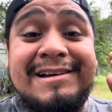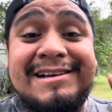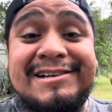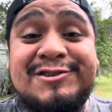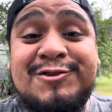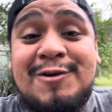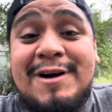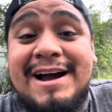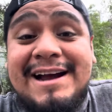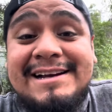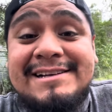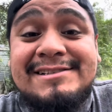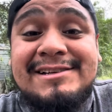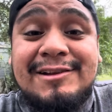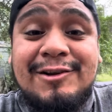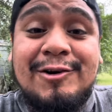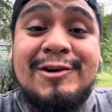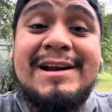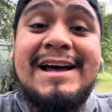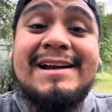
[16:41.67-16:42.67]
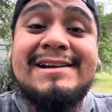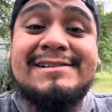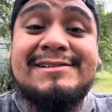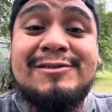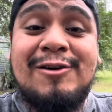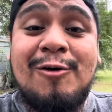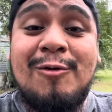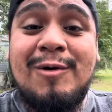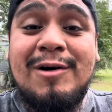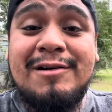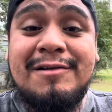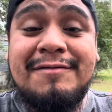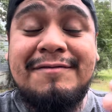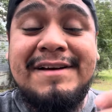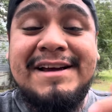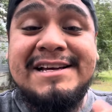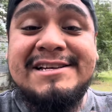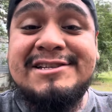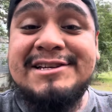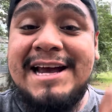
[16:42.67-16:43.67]
trying to learn how to saltwater
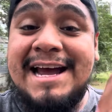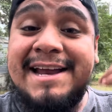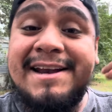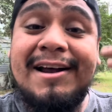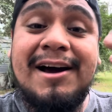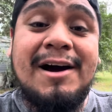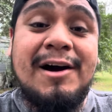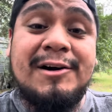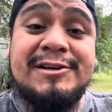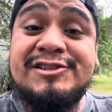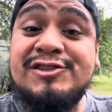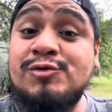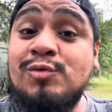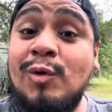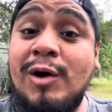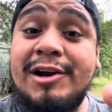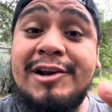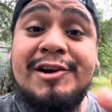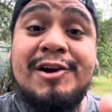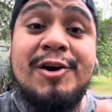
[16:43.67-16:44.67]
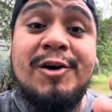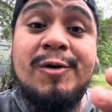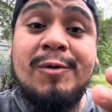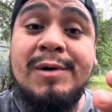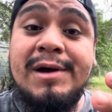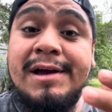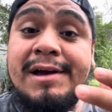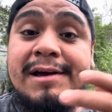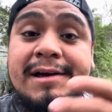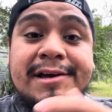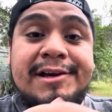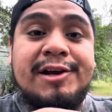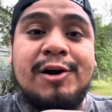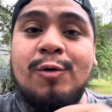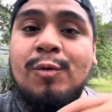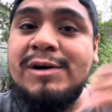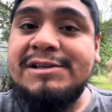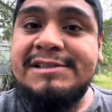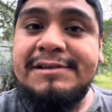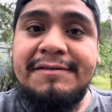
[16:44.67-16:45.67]
fish and uh, just want to know, you know,
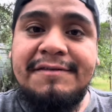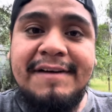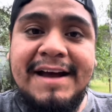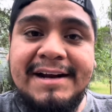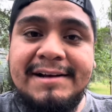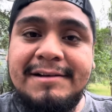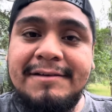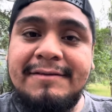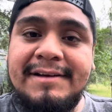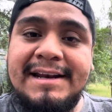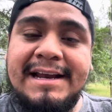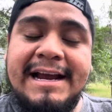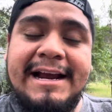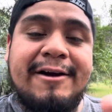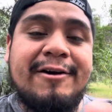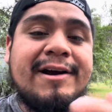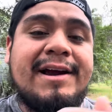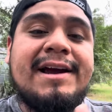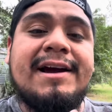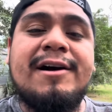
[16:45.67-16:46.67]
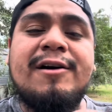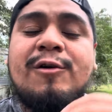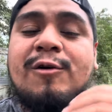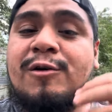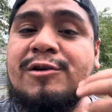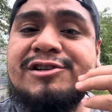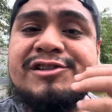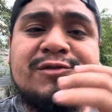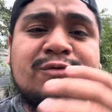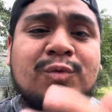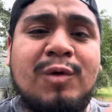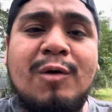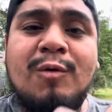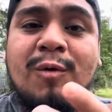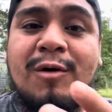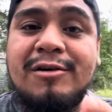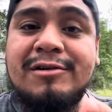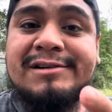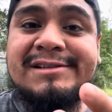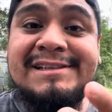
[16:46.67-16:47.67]
what's effective in the area or just what
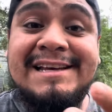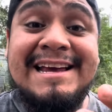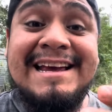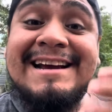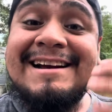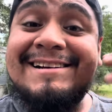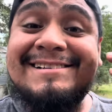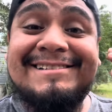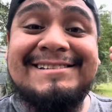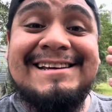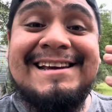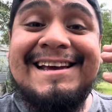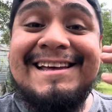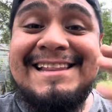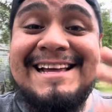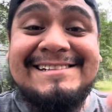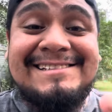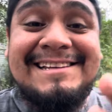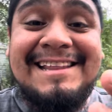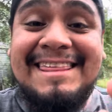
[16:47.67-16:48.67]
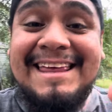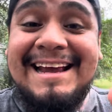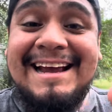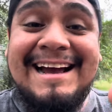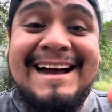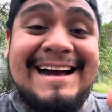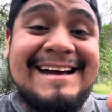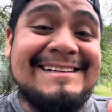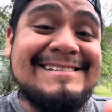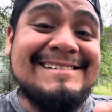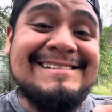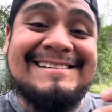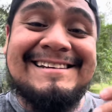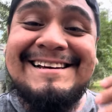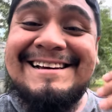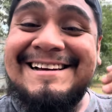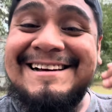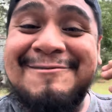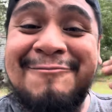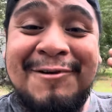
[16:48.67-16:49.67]
works. Because that's the thing, guys.
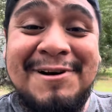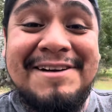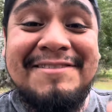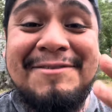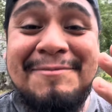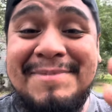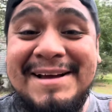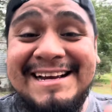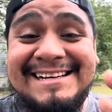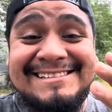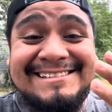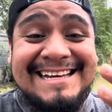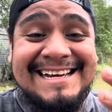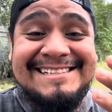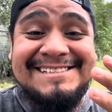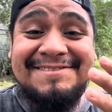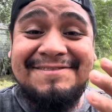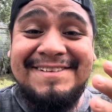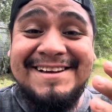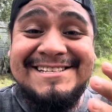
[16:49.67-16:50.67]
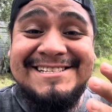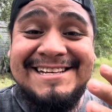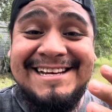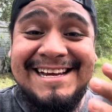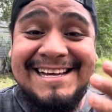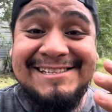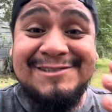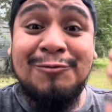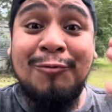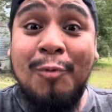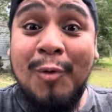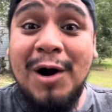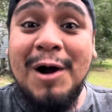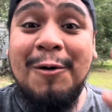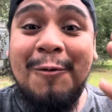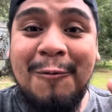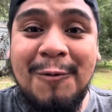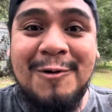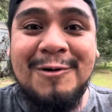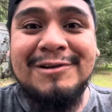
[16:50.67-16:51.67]
One of the biggest things in fishing is
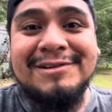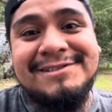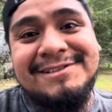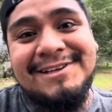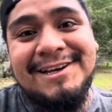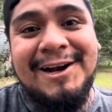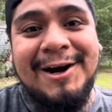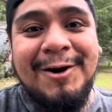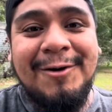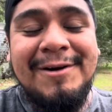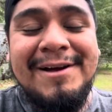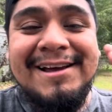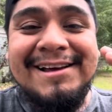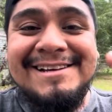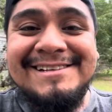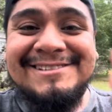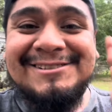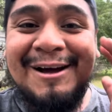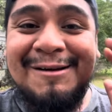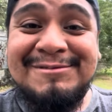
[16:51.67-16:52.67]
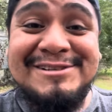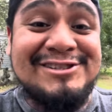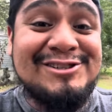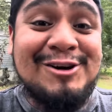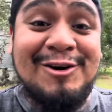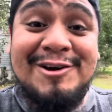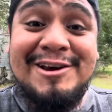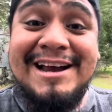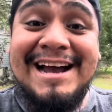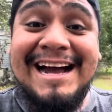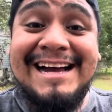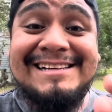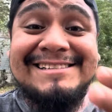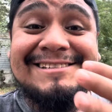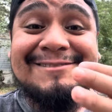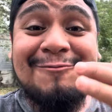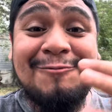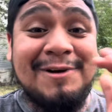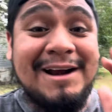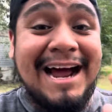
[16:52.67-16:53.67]
what works, you know. So I'm just showing you guys
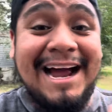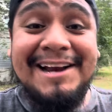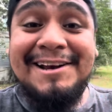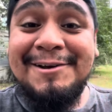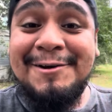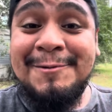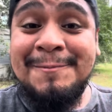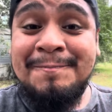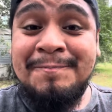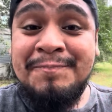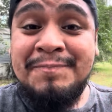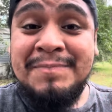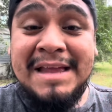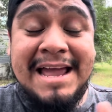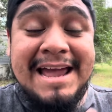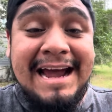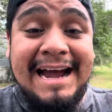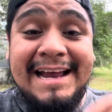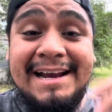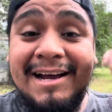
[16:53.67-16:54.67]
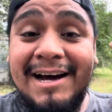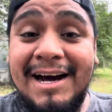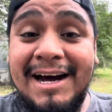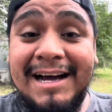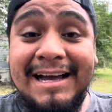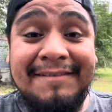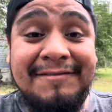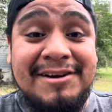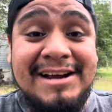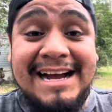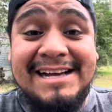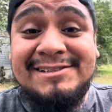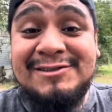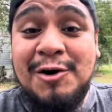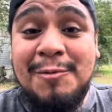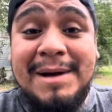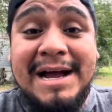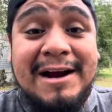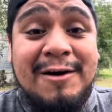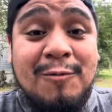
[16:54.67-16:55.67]
what I do. And uh, if you guys
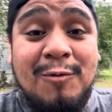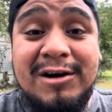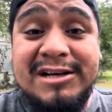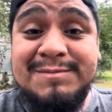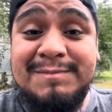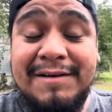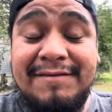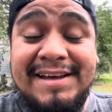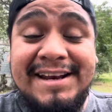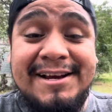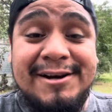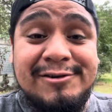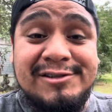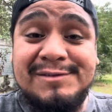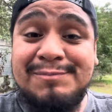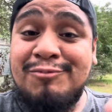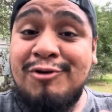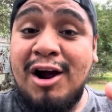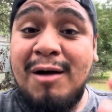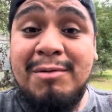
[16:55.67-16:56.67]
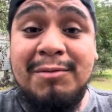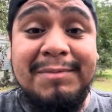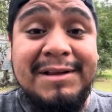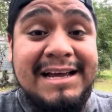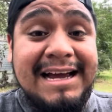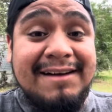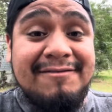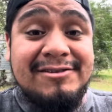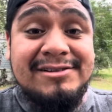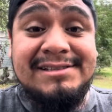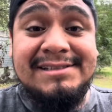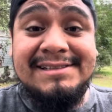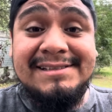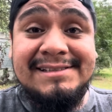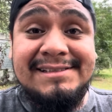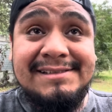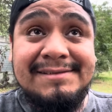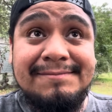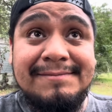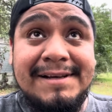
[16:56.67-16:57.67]
go back and watch my videos, probably ever
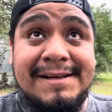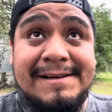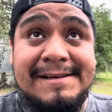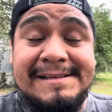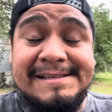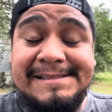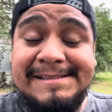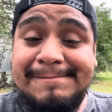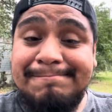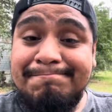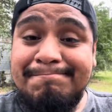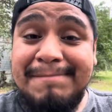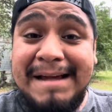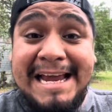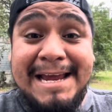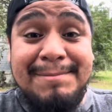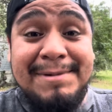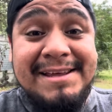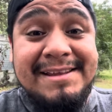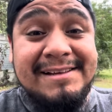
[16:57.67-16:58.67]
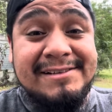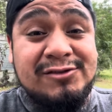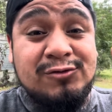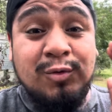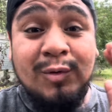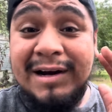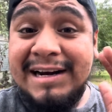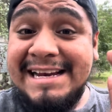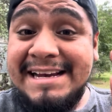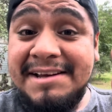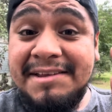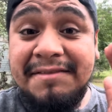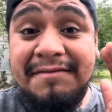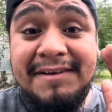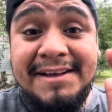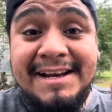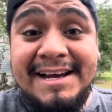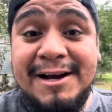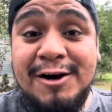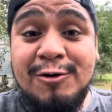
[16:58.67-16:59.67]
since maybe the 20th
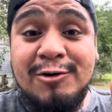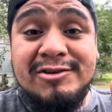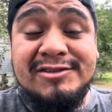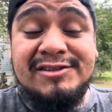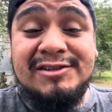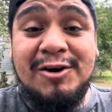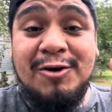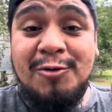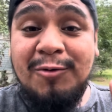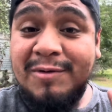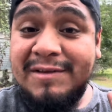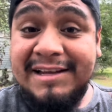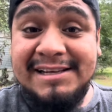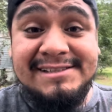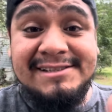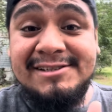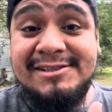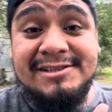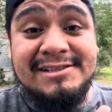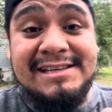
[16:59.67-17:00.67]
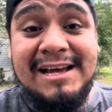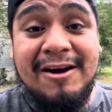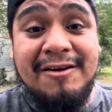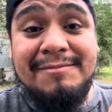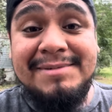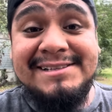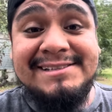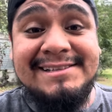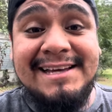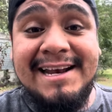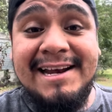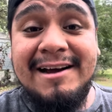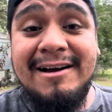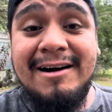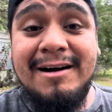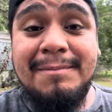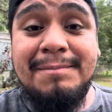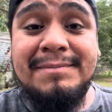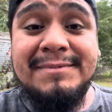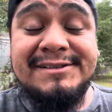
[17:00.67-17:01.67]
video or so, this is just how I've been setting
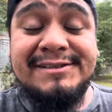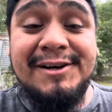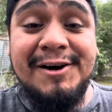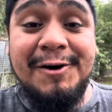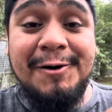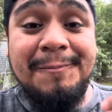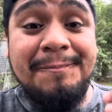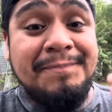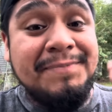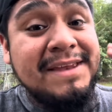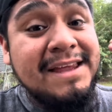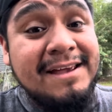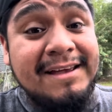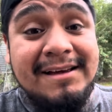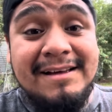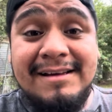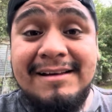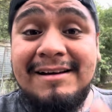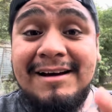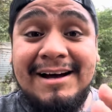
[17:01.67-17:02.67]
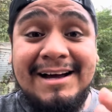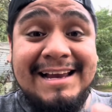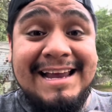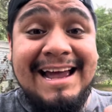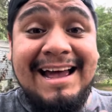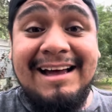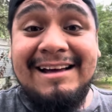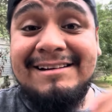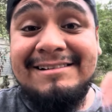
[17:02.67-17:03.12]
up. So uh, yeah,